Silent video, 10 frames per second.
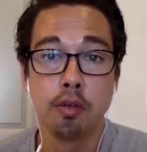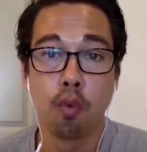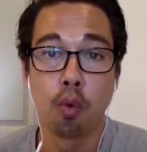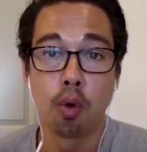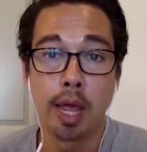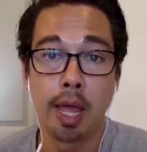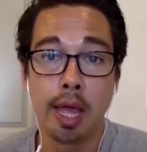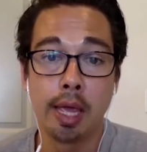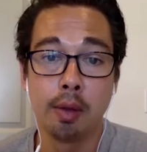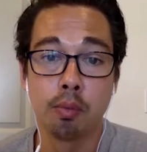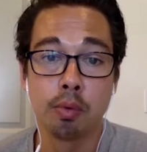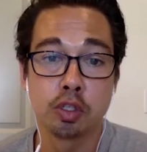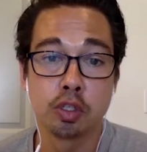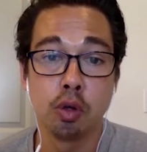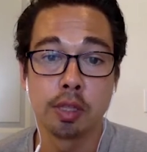for a
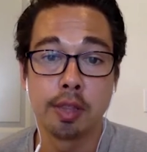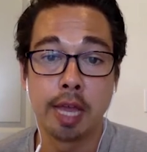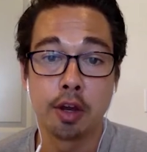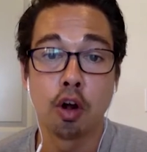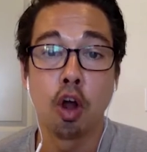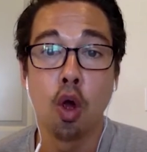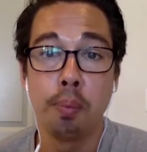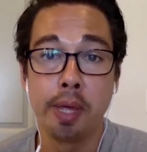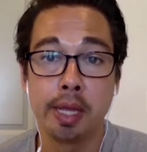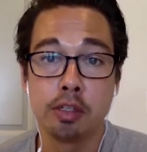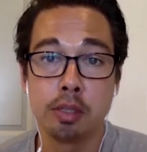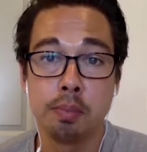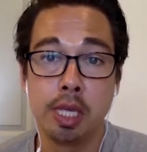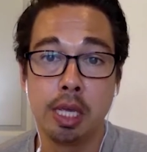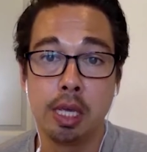result that you're hoping to
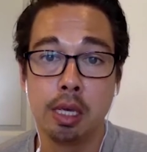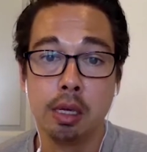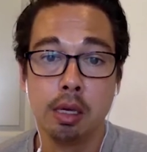be